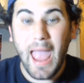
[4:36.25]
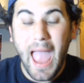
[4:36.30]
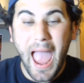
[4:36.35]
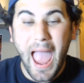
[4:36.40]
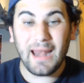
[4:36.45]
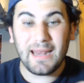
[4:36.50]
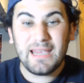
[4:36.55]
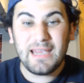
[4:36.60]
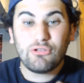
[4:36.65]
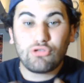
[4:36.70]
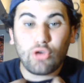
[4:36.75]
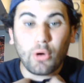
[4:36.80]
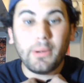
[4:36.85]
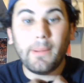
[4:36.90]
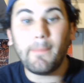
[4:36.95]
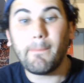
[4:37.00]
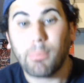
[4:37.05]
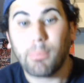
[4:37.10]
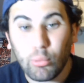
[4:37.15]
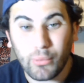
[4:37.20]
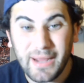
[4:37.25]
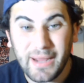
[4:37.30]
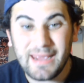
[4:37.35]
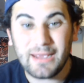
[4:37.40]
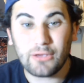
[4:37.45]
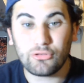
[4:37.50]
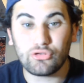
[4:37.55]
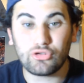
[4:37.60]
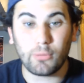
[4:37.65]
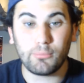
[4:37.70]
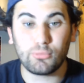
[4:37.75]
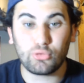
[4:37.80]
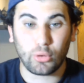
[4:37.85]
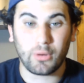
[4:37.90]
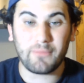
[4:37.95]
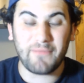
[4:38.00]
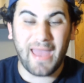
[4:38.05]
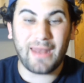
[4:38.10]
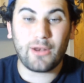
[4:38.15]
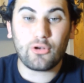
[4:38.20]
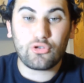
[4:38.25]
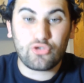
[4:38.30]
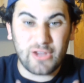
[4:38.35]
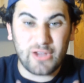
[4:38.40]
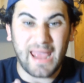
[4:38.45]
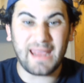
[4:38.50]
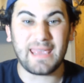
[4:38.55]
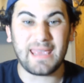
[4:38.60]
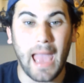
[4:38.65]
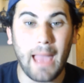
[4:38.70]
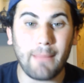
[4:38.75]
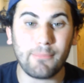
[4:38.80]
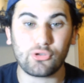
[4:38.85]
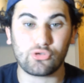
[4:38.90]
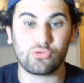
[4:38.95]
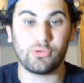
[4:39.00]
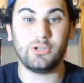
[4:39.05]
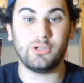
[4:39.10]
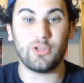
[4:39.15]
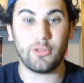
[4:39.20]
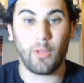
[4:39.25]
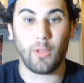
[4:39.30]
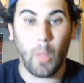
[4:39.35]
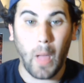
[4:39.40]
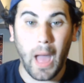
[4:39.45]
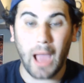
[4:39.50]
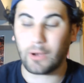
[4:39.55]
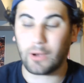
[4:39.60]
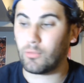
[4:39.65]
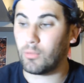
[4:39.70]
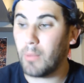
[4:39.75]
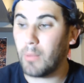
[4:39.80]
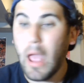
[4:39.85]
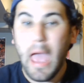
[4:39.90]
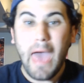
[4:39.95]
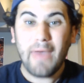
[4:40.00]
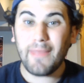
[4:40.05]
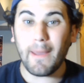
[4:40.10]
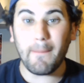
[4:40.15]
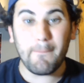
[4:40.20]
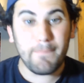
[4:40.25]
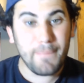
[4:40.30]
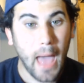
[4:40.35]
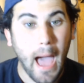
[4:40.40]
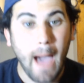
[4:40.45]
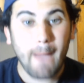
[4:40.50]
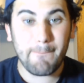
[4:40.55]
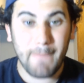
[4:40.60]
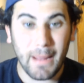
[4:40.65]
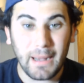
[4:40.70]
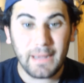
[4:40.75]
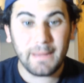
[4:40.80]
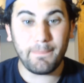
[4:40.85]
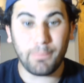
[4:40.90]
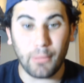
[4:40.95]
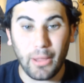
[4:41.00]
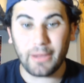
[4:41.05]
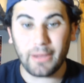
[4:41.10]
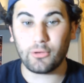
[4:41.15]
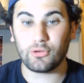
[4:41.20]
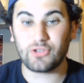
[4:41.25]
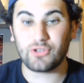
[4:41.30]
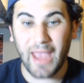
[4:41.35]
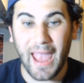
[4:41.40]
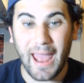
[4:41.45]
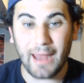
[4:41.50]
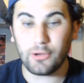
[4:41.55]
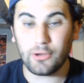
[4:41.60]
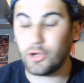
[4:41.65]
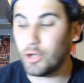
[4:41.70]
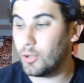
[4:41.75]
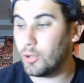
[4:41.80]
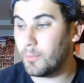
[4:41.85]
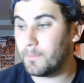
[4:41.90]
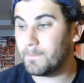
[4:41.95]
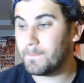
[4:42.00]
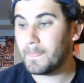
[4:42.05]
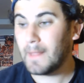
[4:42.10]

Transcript: And he's going to bring some sort of energy and chemistry to the locker room that not many players can do.